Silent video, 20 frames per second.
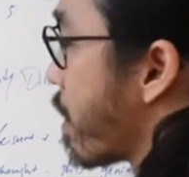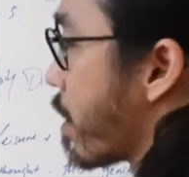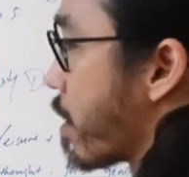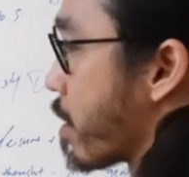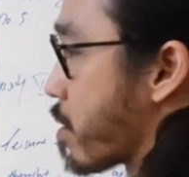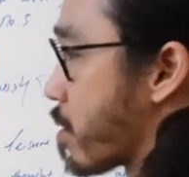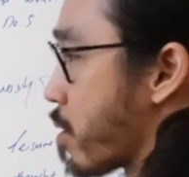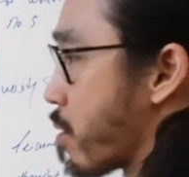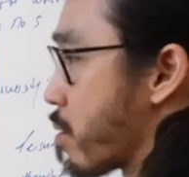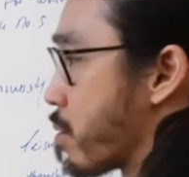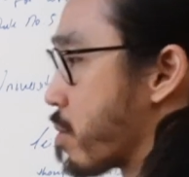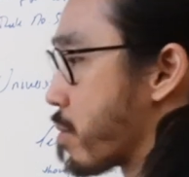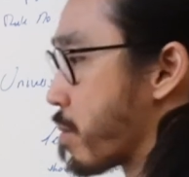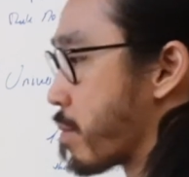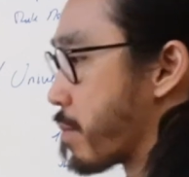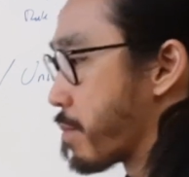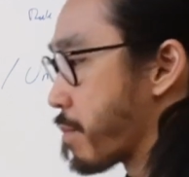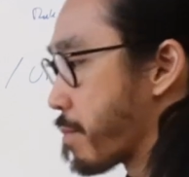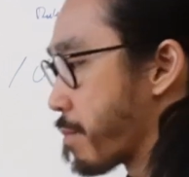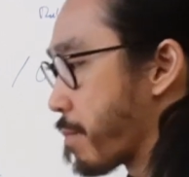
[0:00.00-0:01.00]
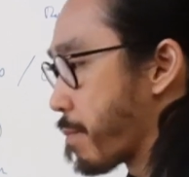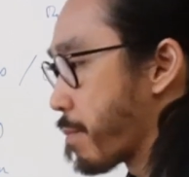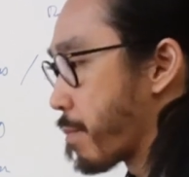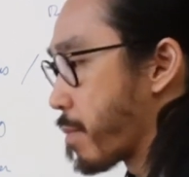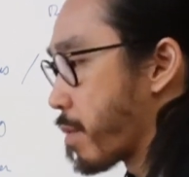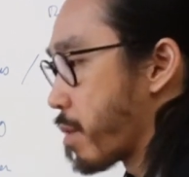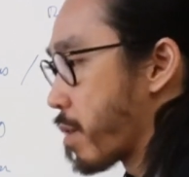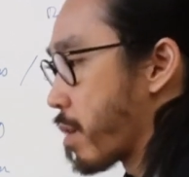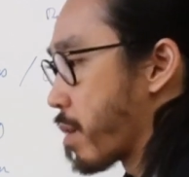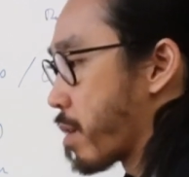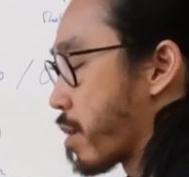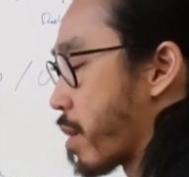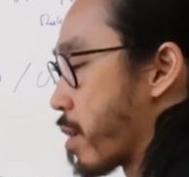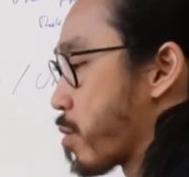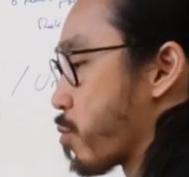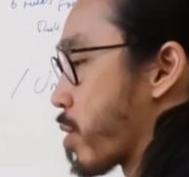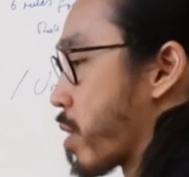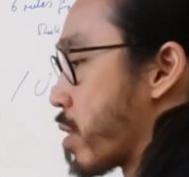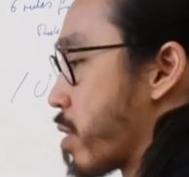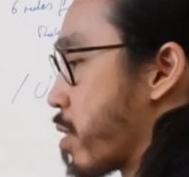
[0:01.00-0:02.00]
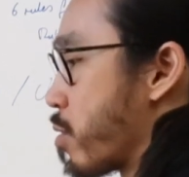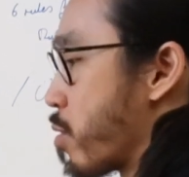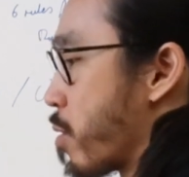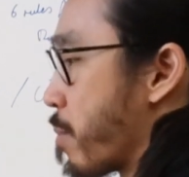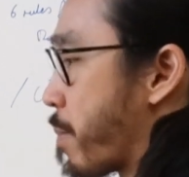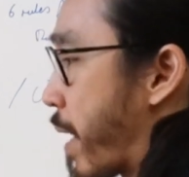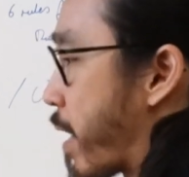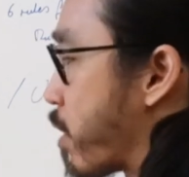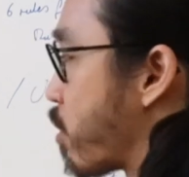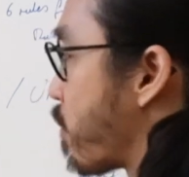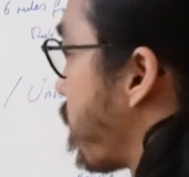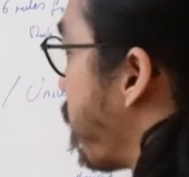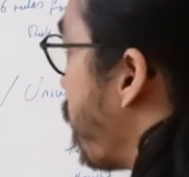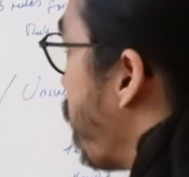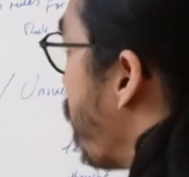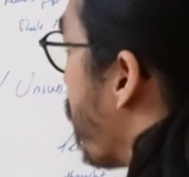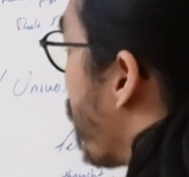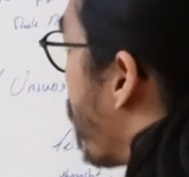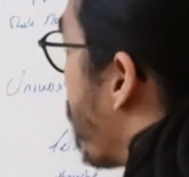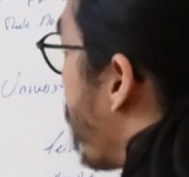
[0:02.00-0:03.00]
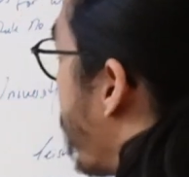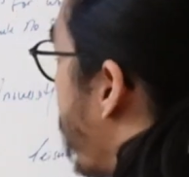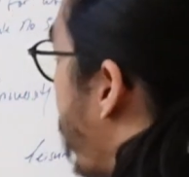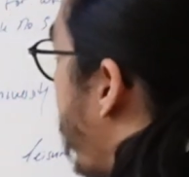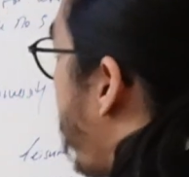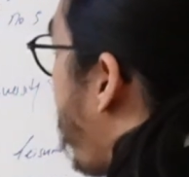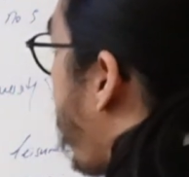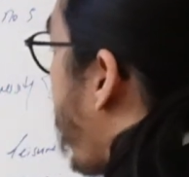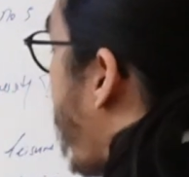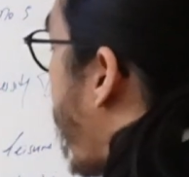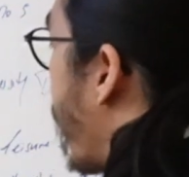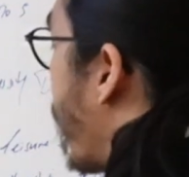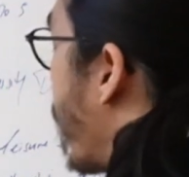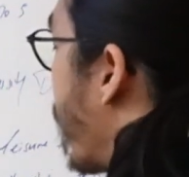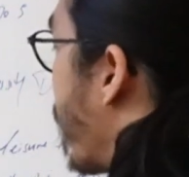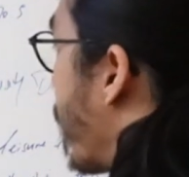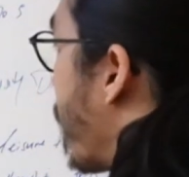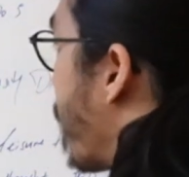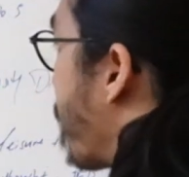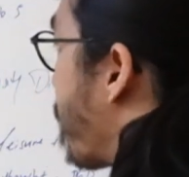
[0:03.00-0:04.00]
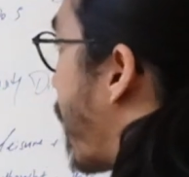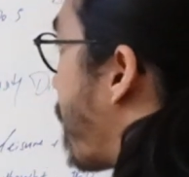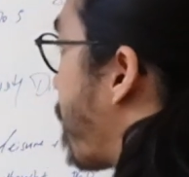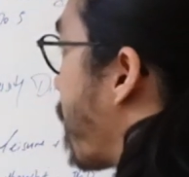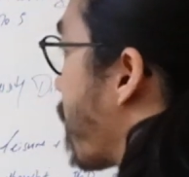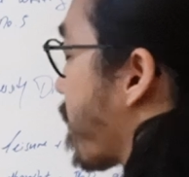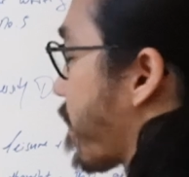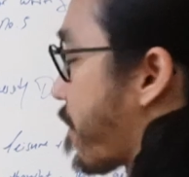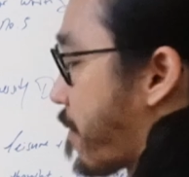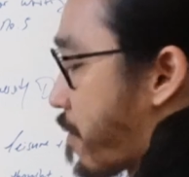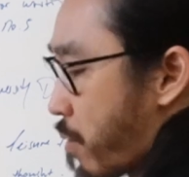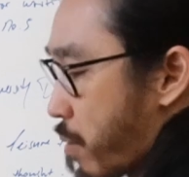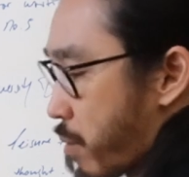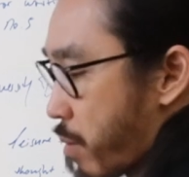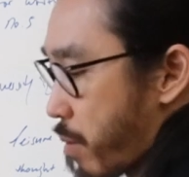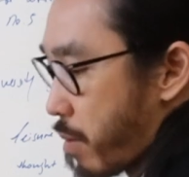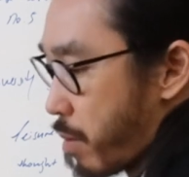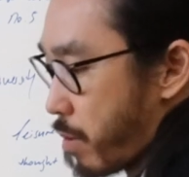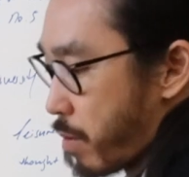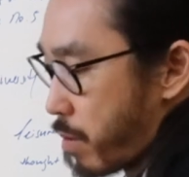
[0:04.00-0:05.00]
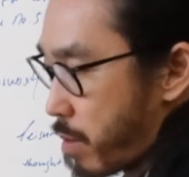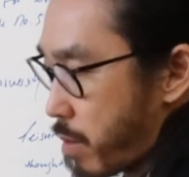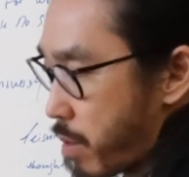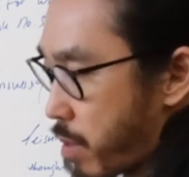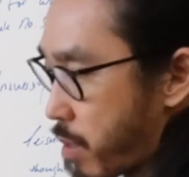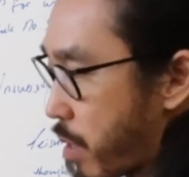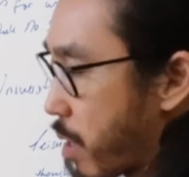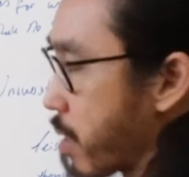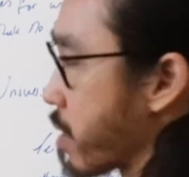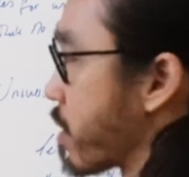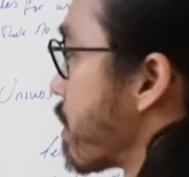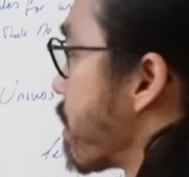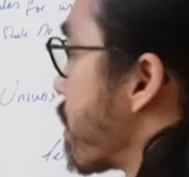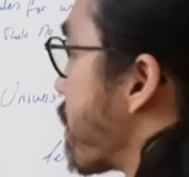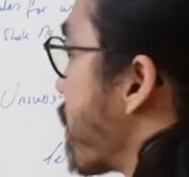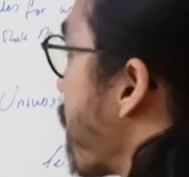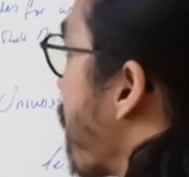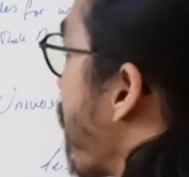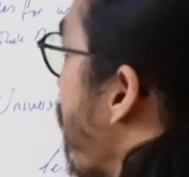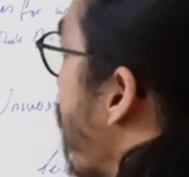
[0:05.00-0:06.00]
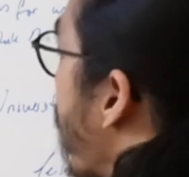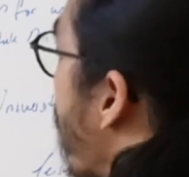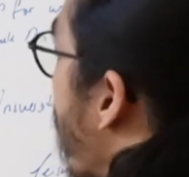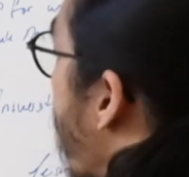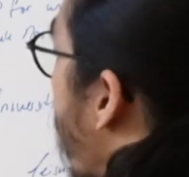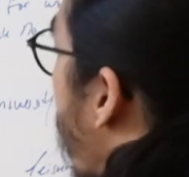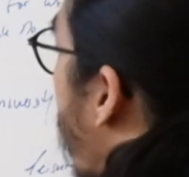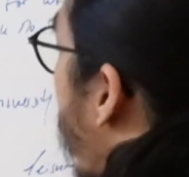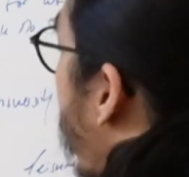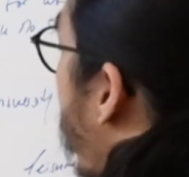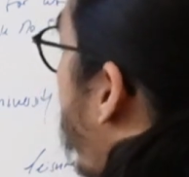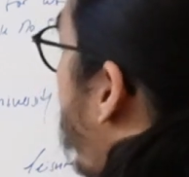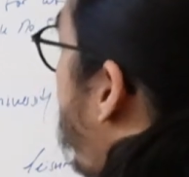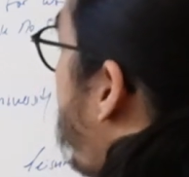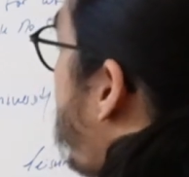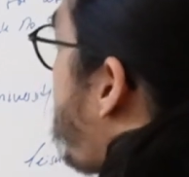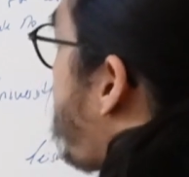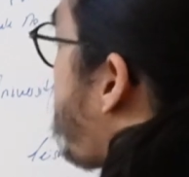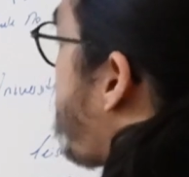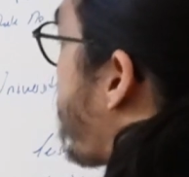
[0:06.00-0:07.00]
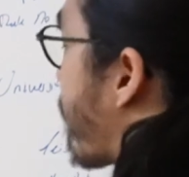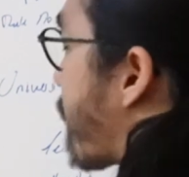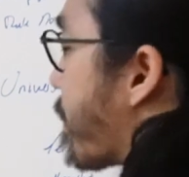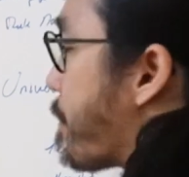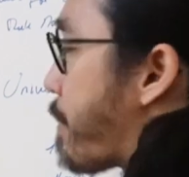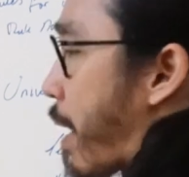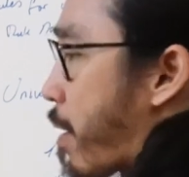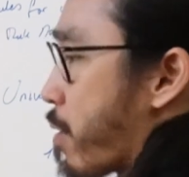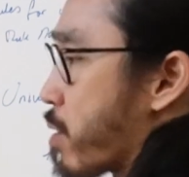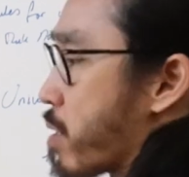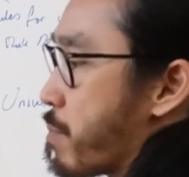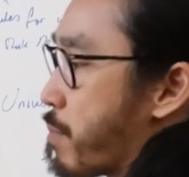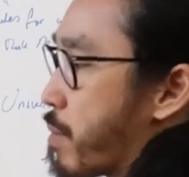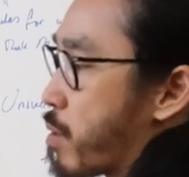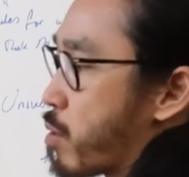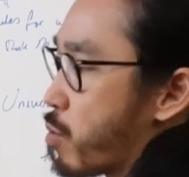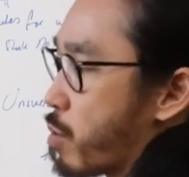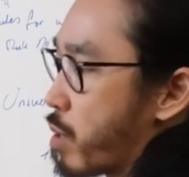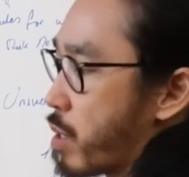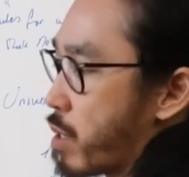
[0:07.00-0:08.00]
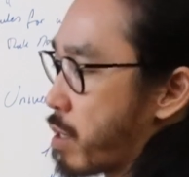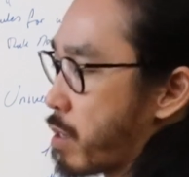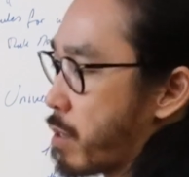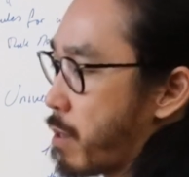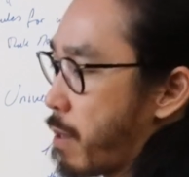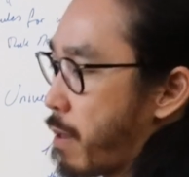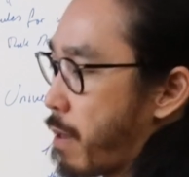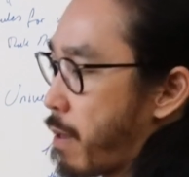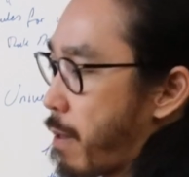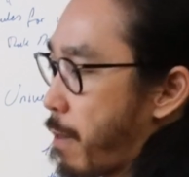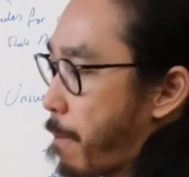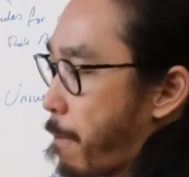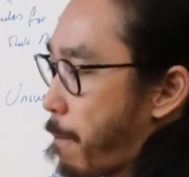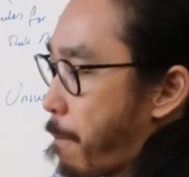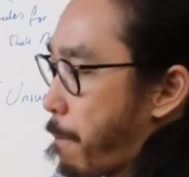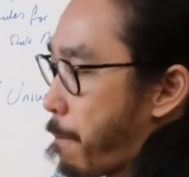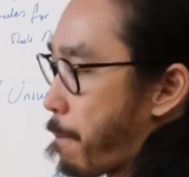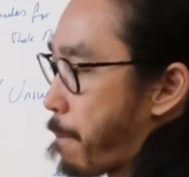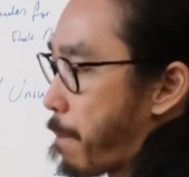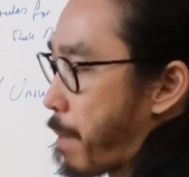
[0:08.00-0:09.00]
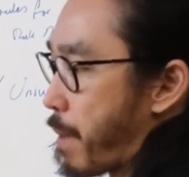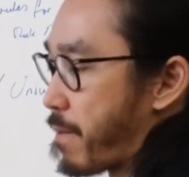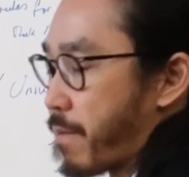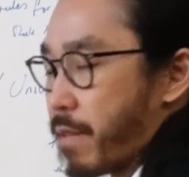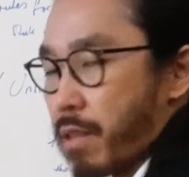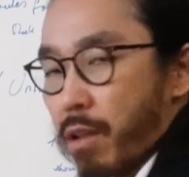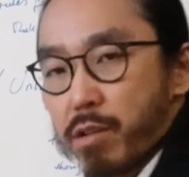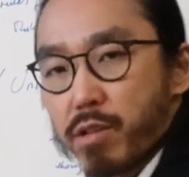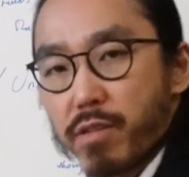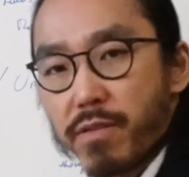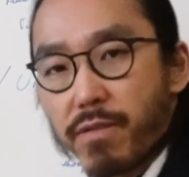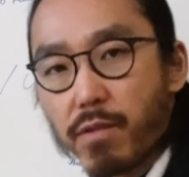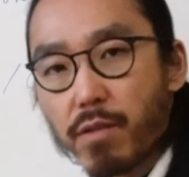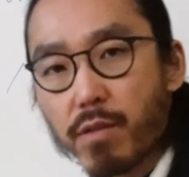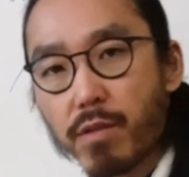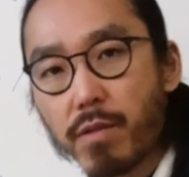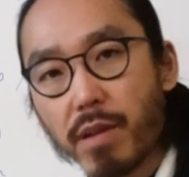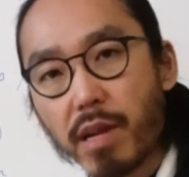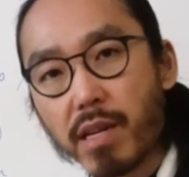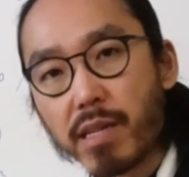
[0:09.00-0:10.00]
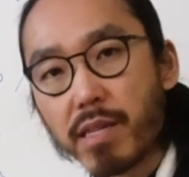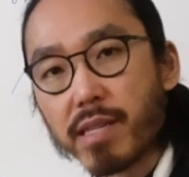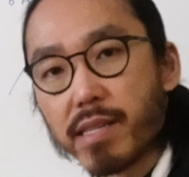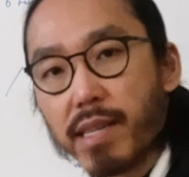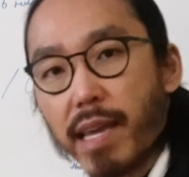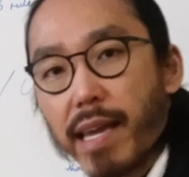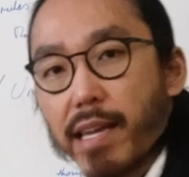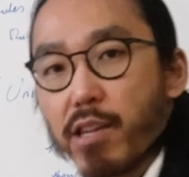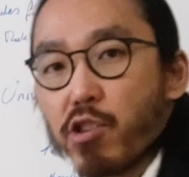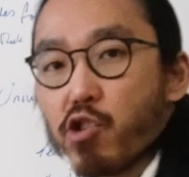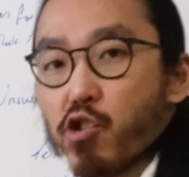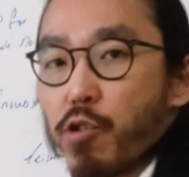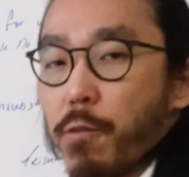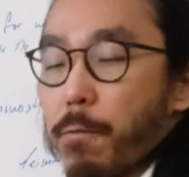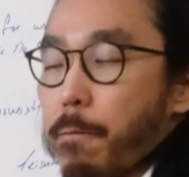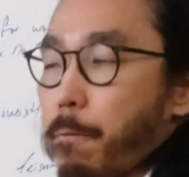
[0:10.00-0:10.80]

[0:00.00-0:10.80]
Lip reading: So, as we continue on page 4, Pattberg further discusses the comparison between a philosopher and a sage.